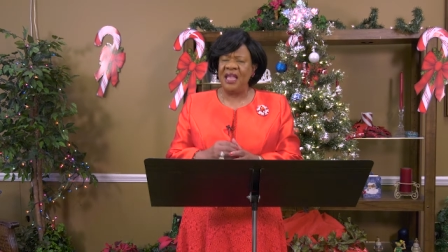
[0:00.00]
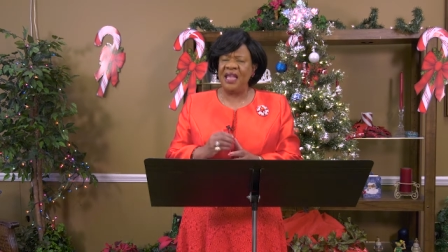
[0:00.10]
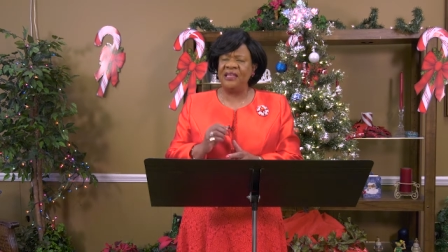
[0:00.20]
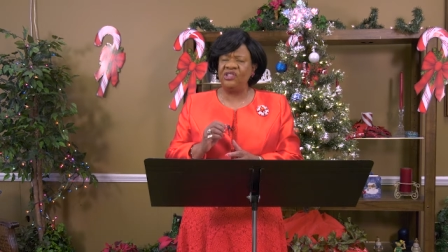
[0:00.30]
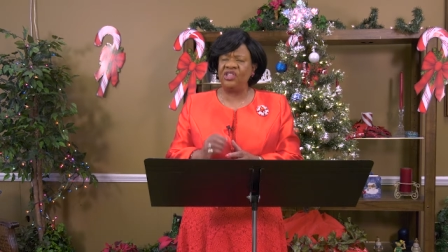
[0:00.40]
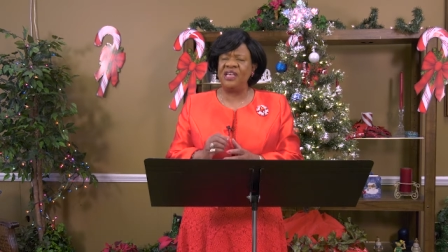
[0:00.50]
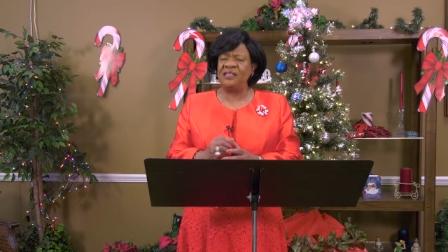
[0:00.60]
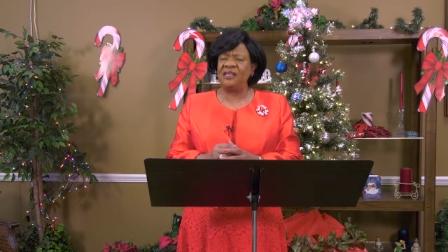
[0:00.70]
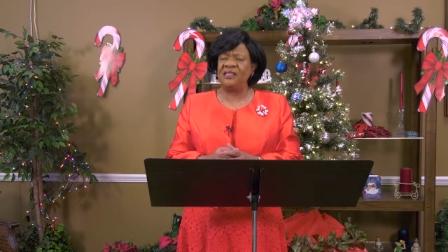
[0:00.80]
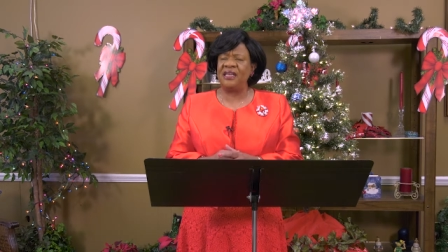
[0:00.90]
In
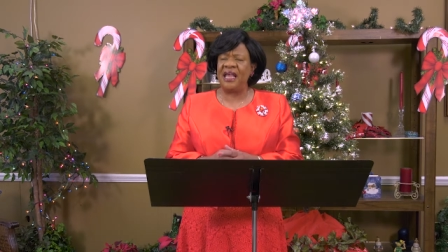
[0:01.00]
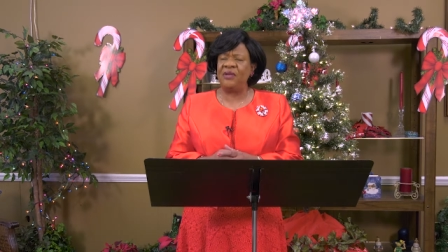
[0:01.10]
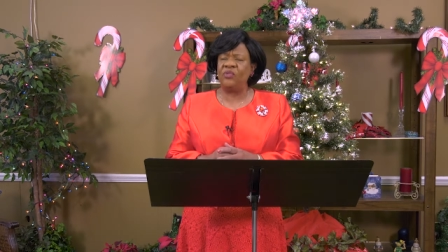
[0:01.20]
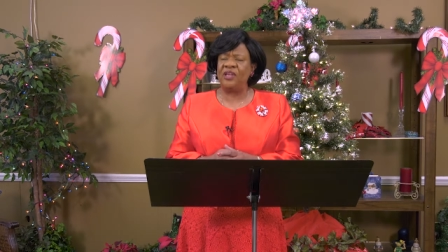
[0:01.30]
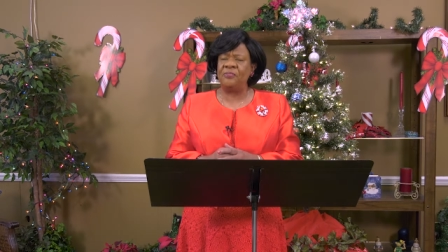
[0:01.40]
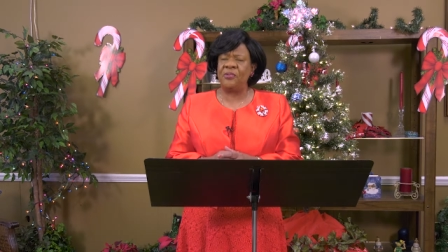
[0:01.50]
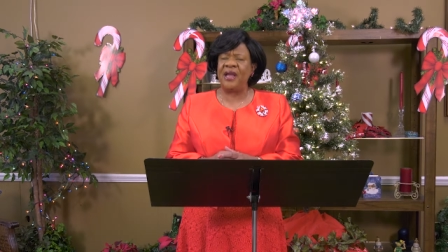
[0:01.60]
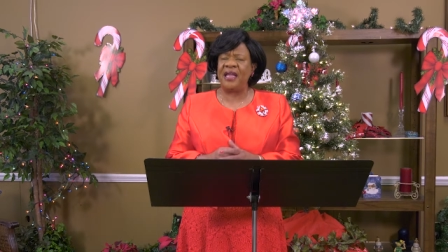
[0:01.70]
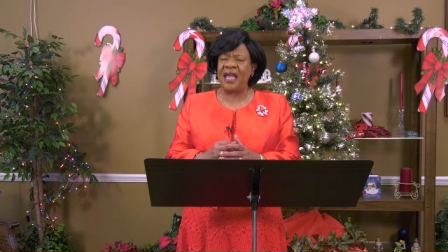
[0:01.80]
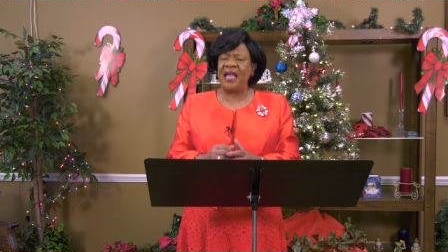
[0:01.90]
Jesus' name we
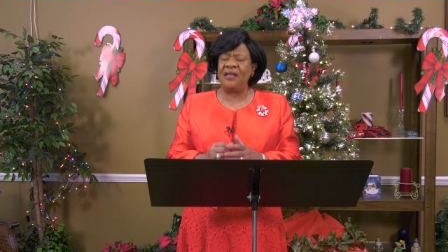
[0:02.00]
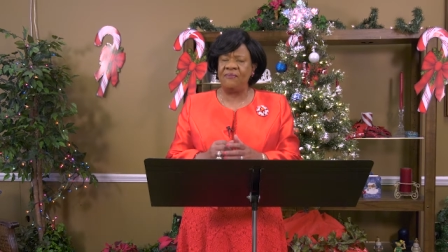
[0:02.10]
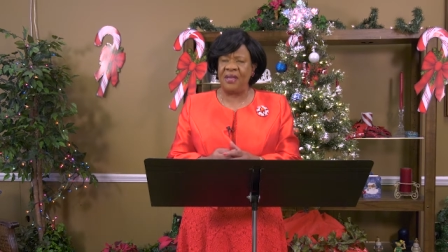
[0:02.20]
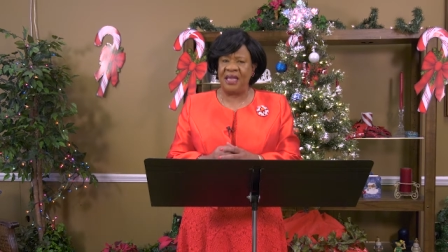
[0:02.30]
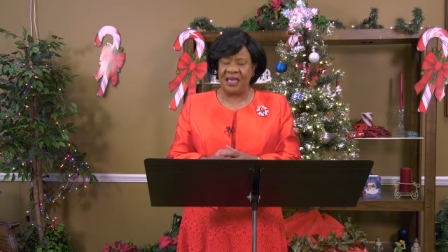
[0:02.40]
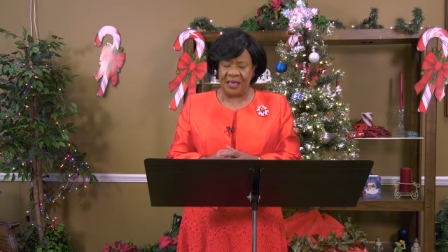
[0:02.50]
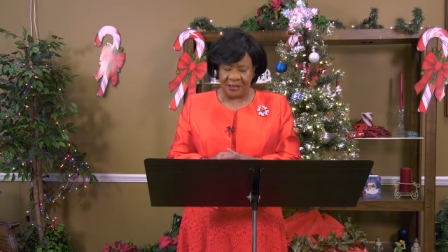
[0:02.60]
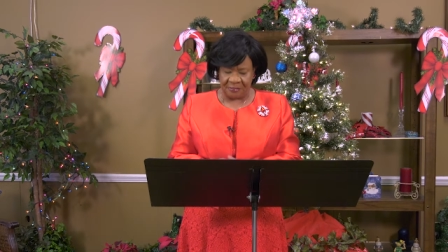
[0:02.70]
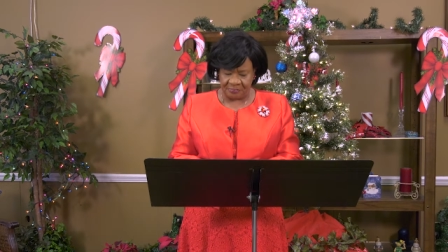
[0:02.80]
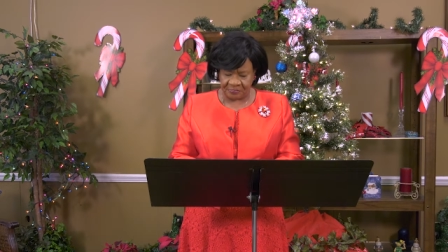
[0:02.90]
pray. Amen.